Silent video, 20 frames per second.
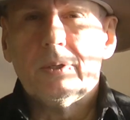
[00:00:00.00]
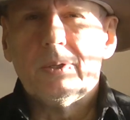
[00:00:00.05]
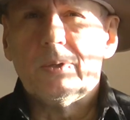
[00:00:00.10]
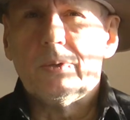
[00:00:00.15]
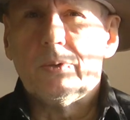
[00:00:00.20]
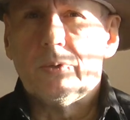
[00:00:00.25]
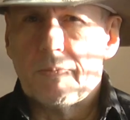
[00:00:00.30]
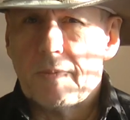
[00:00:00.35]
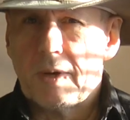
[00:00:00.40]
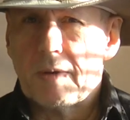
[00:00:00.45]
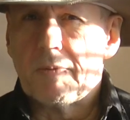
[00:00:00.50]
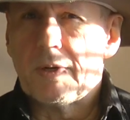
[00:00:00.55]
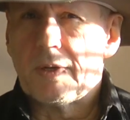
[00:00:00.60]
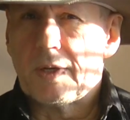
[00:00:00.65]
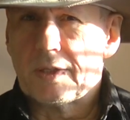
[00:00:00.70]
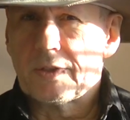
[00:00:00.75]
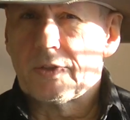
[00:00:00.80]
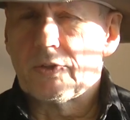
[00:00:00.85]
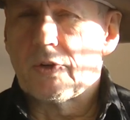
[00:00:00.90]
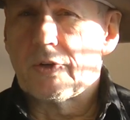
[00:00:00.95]
You remember
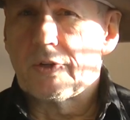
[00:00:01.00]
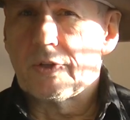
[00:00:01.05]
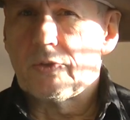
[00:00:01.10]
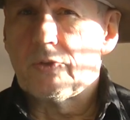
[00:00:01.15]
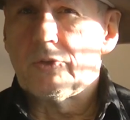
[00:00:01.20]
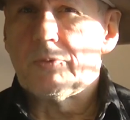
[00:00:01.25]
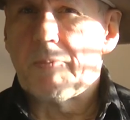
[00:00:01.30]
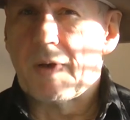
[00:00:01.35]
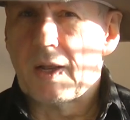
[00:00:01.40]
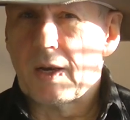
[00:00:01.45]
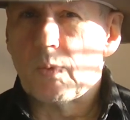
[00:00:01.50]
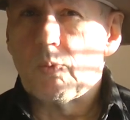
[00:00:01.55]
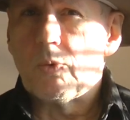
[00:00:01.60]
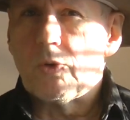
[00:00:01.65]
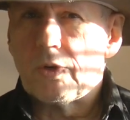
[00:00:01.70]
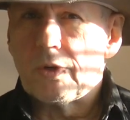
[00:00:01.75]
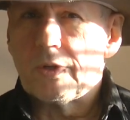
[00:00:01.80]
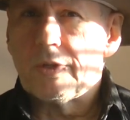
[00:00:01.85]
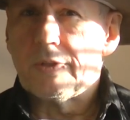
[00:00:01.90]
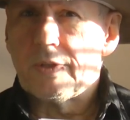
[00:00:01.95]
I started to spell a
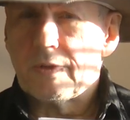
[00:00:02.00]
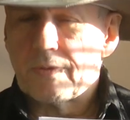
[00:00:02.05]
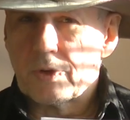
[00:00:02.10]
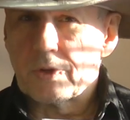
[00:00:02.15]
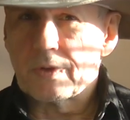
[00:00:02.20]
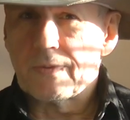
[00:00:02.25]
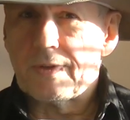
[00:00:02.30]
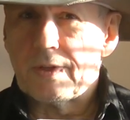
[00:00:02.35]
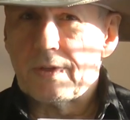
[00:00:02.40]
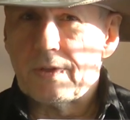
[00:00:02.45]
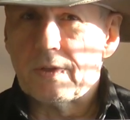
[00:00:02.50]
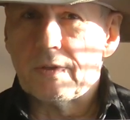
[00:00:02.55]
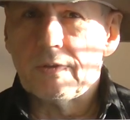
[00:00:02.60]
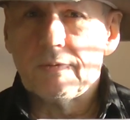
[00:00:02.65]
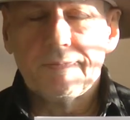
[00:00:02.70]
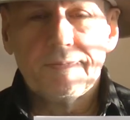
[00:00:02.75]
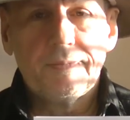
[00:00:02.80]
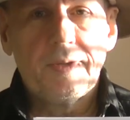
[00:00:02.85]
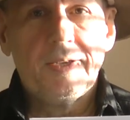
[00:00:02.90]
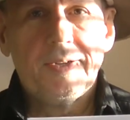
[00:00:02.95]
word in the first video?
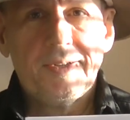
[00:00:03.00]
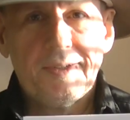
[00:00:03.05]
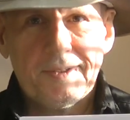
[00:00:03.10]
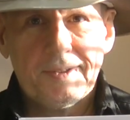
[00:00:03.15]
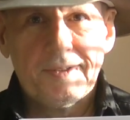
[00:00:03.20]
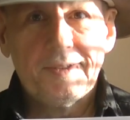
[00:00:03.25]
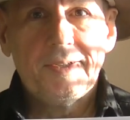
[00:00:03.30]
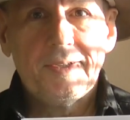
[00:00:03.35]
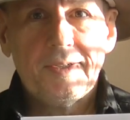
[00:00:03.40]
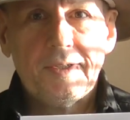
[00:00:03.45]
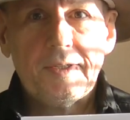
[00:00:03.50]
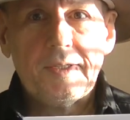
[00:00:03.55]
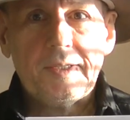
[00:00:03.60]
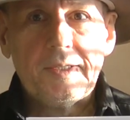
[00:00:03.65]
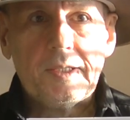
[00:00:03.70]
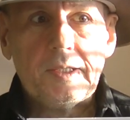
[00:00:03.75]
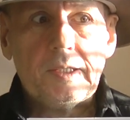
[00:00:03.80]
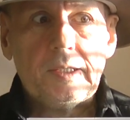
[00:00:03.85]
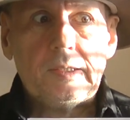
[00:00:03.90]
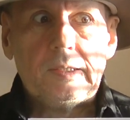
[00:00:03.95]

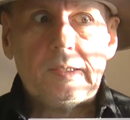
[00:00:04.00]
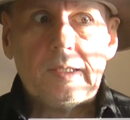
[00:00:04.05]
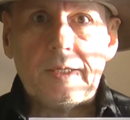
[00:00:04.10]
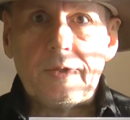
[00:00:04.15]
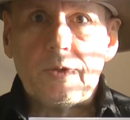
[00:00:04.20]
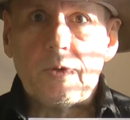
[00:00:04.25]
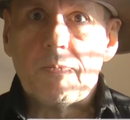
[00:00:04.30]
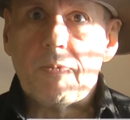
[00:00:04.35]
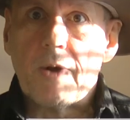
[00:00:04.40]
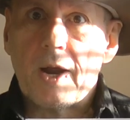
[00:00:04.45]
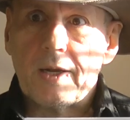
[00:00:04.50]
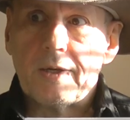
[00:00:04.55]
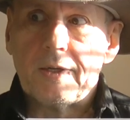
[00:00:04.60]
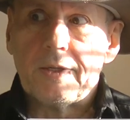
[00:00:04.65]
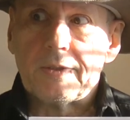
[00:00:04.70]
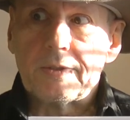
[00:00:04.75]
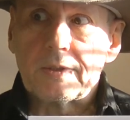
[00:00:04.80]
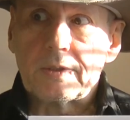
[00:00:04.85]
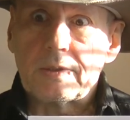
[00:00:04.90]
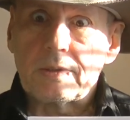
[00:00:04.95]
And your brain
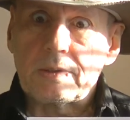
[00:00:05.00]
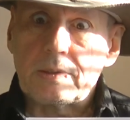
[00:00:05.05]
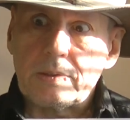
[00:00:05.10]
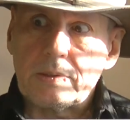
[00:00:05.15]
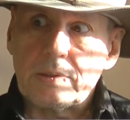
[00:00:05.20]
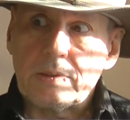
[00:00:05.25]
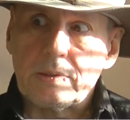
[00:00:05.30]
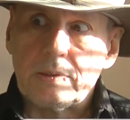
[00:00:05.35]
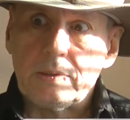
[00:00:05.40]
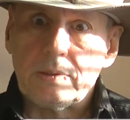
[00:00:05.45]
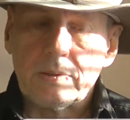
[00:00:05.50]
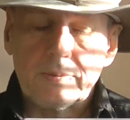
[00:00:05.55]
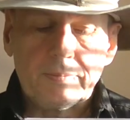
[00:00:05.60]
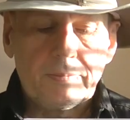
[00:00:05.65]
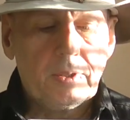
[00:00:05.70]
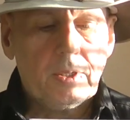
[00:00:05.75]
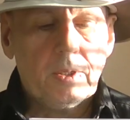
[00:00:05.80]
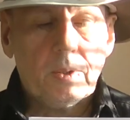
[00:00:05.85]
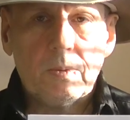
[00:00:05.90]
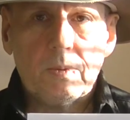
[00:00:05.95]
is,
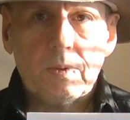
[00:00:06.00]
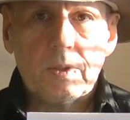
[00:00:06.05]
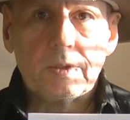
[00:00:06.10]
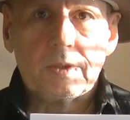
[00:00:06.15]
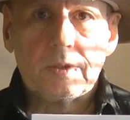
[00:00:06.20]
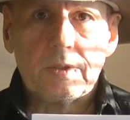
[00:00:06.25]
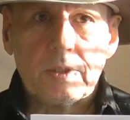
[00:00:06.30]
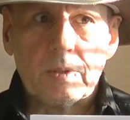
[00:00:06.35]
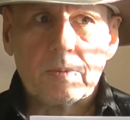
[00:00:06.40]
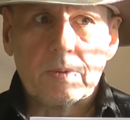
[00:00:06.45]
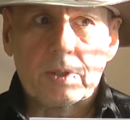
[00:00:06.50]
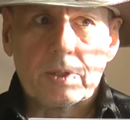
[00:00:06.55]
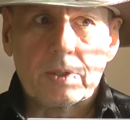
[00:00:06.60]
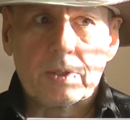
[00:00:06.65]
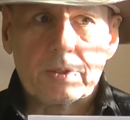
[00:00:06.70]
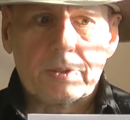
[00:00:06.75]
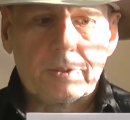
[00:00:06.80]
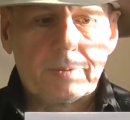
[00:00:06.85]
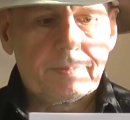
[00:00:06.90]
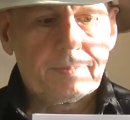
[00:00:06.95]
what's the
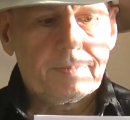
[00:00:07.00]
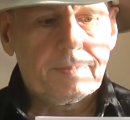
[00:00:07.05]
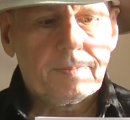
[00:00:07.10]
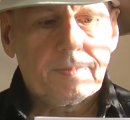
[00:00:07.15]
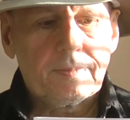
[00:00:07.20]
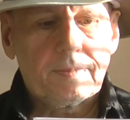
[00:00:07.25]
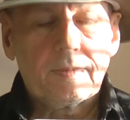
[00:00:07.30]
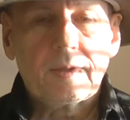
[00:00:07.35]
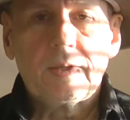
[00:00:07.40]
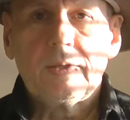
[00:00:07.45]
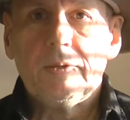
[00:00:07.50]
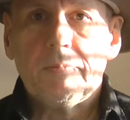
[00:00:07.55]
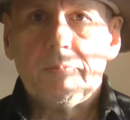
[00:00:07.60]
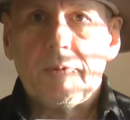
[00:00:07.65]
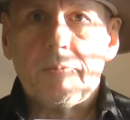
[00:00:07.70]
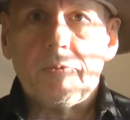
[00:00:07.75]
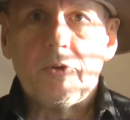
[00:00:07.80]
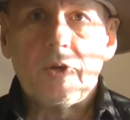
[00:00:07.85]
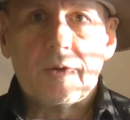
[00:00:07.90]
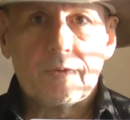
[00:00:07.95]
word?
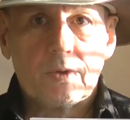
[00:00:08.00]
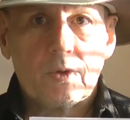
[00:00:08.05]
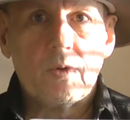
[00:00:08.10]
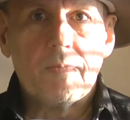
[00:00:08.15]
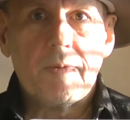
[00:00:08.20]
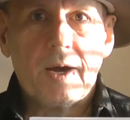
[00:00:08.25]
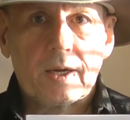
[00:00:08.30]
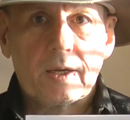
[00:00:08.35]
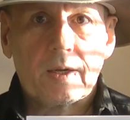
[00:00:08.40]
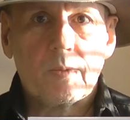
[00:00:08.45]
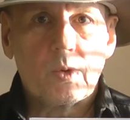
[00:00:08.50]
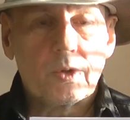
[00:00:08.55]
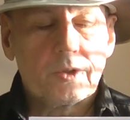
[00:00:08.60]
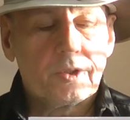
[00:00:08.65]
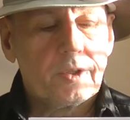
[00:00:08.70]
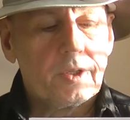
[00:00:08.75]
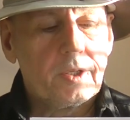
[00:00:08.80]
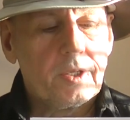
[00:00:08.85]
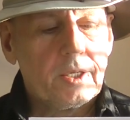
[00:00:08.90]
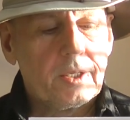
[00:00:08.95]
Maybe you have to go back and watch
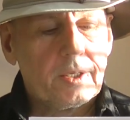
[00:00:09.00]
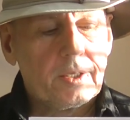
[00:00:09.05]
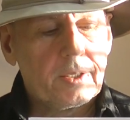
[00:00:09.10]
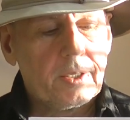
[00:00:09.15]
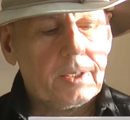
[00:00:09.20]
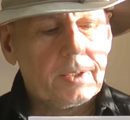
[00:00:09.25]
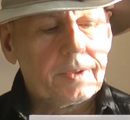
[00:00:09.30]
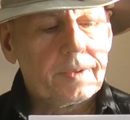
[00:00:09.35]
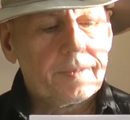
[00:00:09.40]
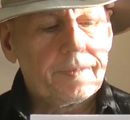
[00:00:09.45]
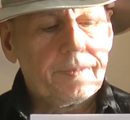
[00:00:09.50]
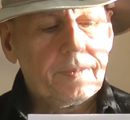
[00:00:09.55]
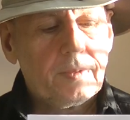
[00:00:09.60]
it again, I guess.